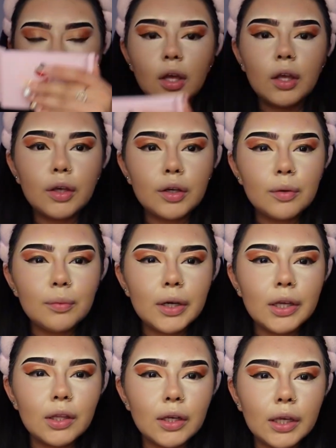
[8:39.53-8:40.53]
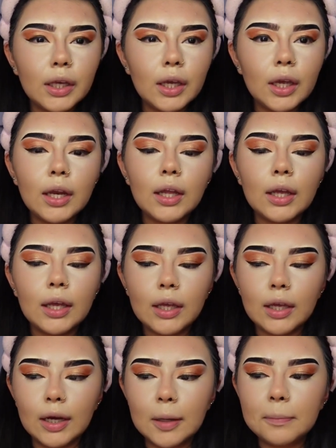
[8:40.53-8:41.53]
You know what? Looking at
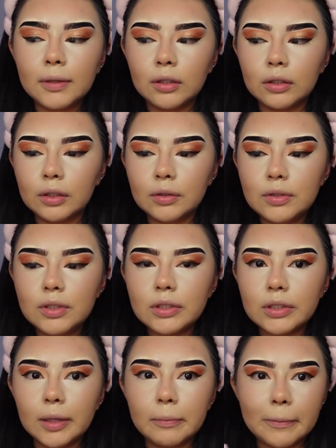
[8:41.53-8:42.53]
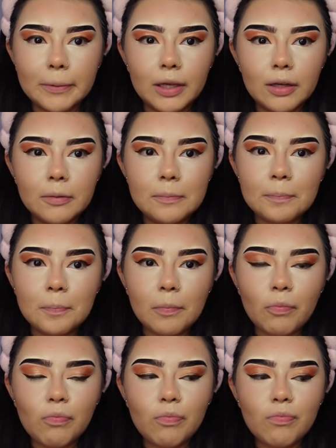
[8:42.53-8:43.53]
it up close, like my makeup,
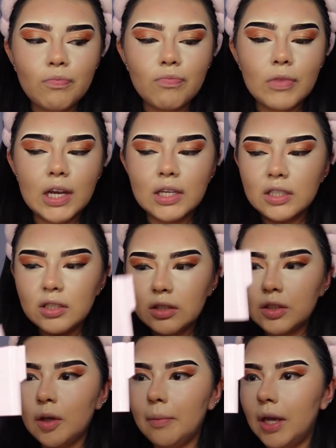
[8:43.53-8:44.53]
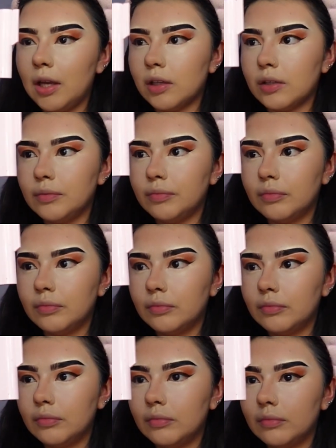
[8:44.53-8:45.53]
it doesn't look so bad.
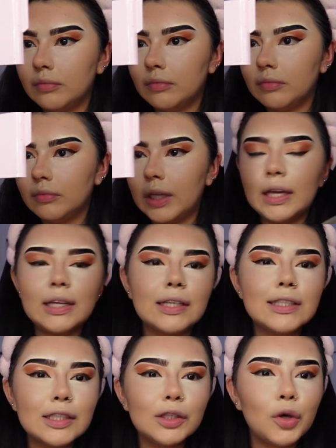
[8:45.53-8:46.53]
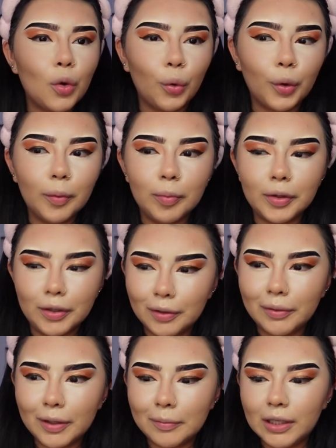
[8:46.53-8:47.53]
Like, it doesn't look horrible, you know
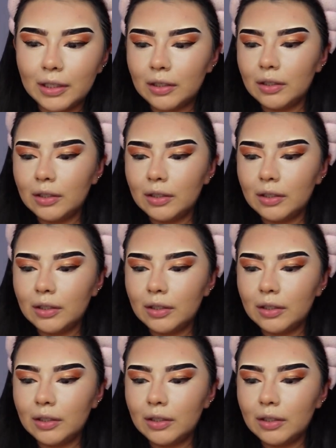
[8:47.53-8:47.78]
what I mean?